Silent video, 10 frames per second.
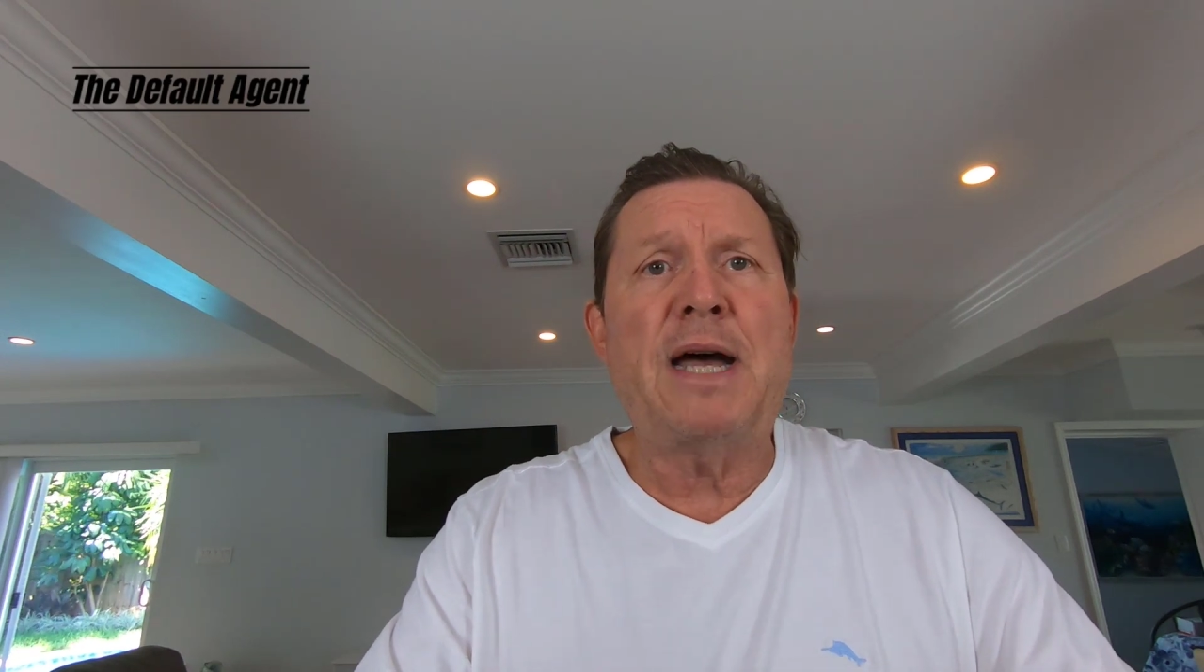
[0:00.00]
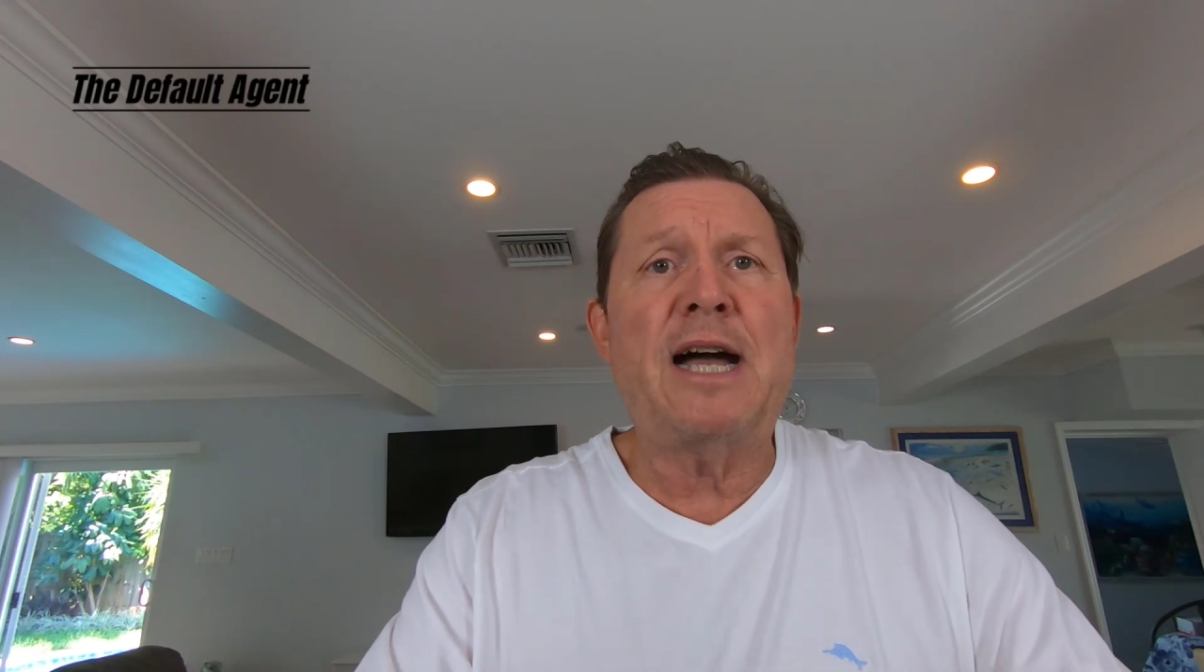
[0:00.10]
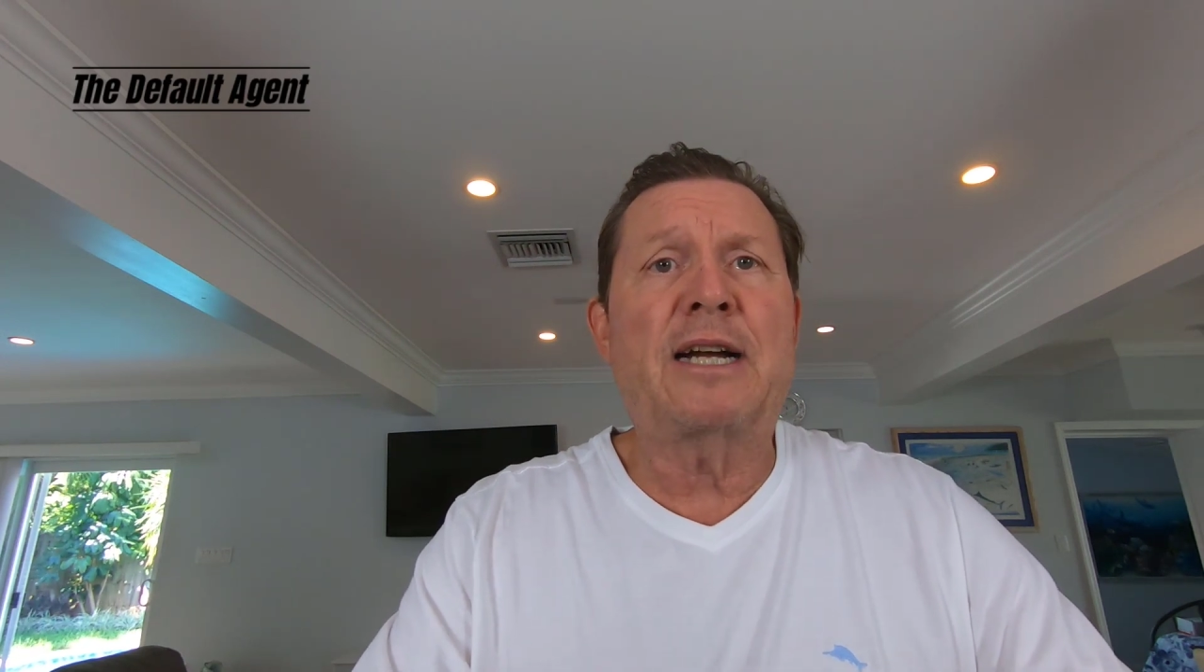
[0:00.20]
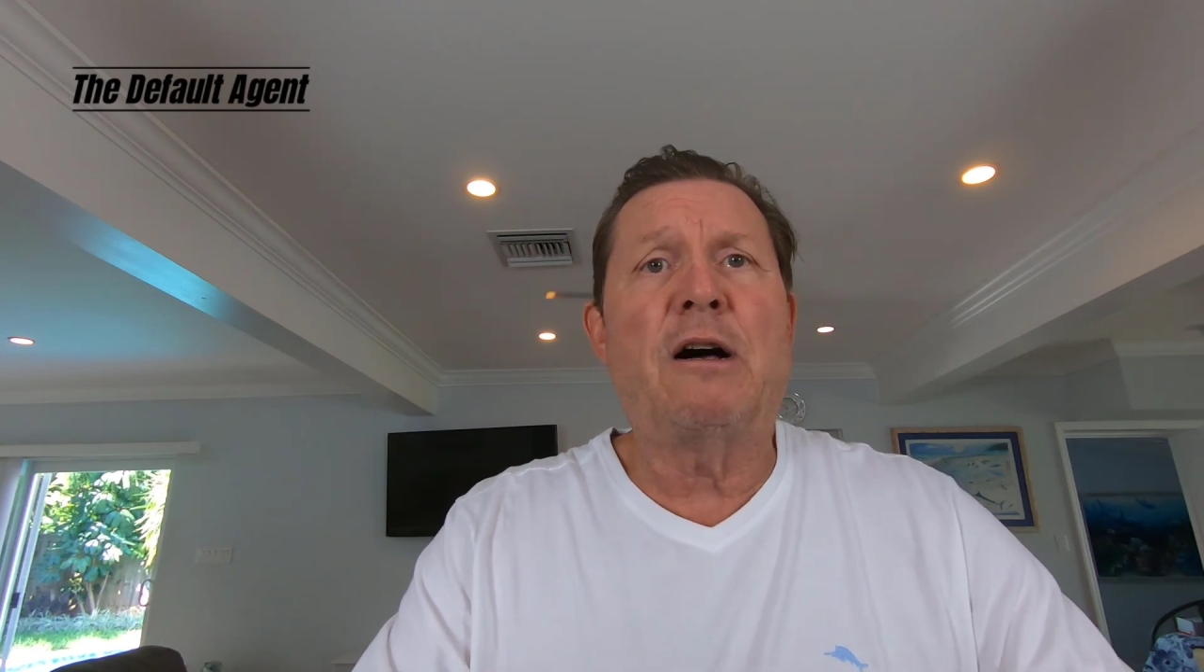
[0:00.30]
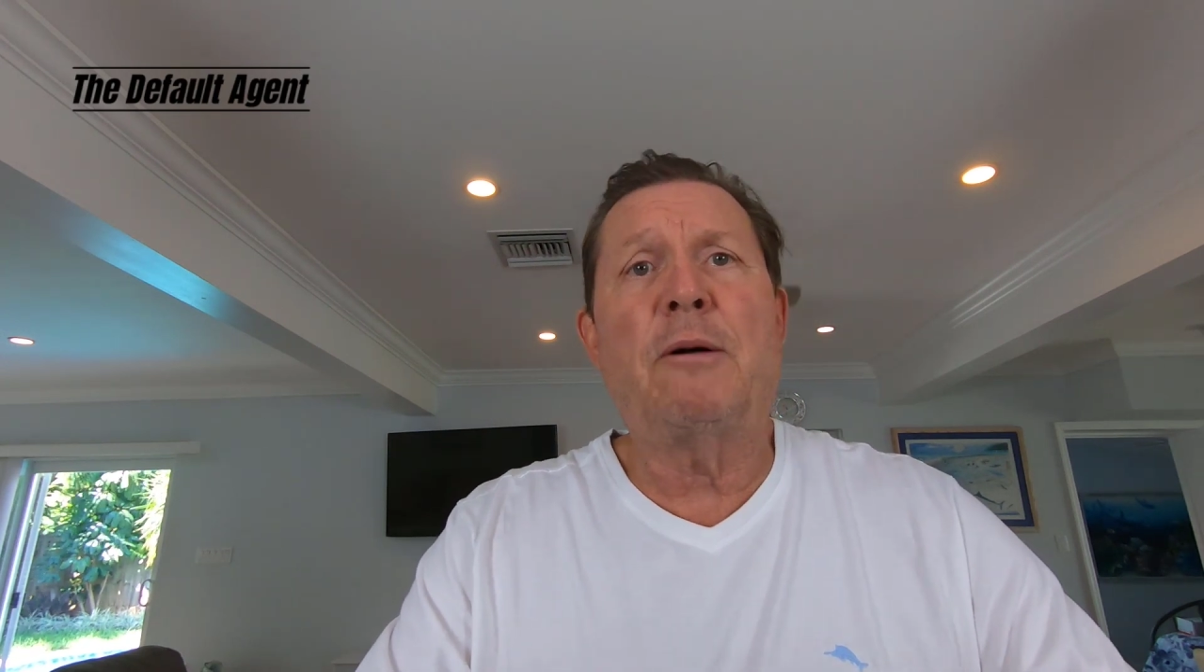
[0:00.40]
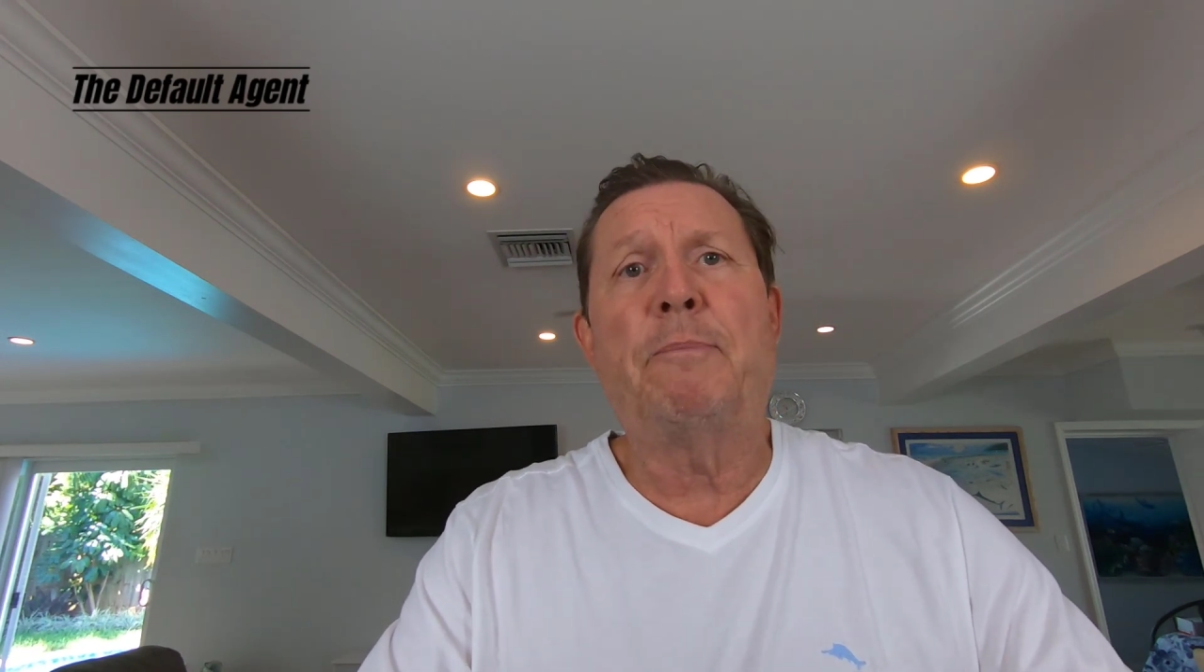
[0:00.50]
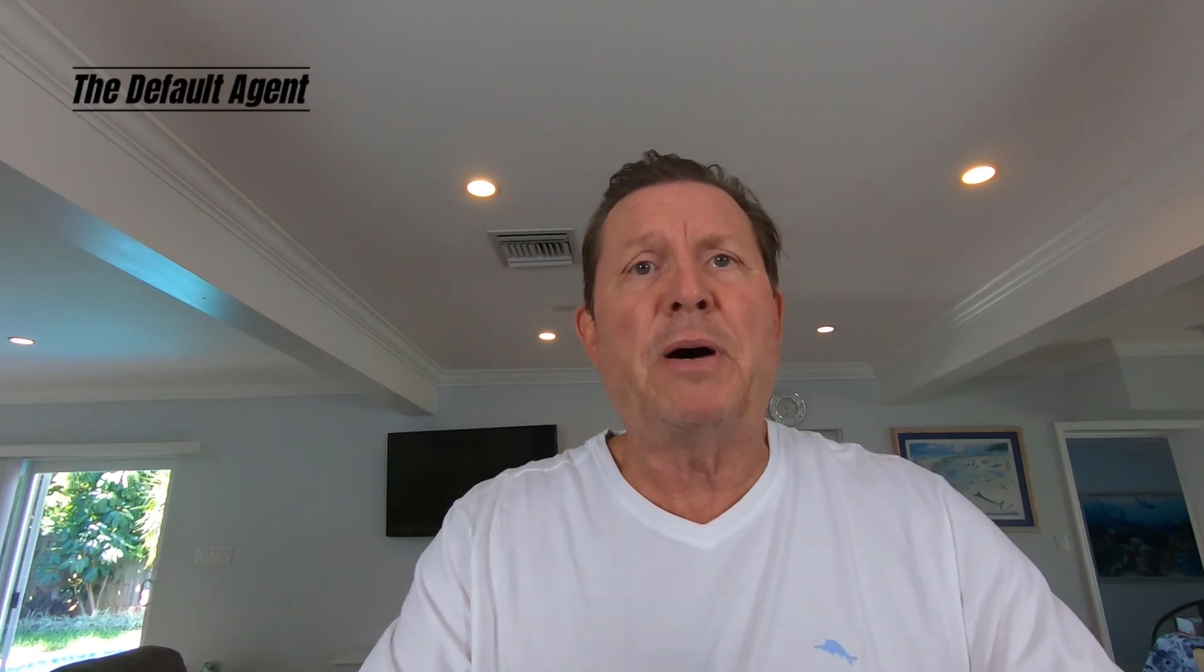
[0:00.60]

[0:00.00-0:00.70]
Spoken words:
back all